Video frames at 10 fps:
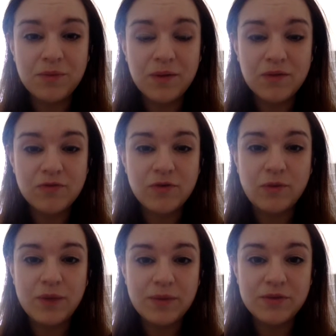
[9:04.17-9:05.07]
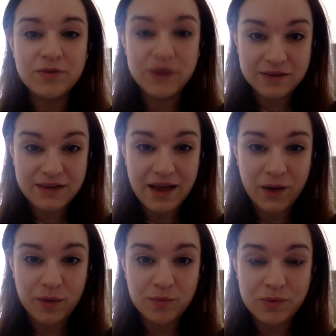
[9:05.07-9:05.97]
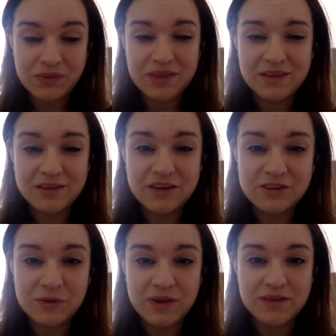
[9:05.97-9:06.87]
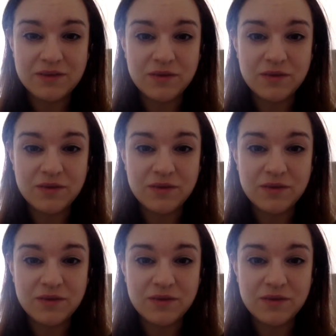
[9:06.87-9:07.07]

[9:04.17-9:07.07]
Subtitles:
but for people to realise how important this issue is,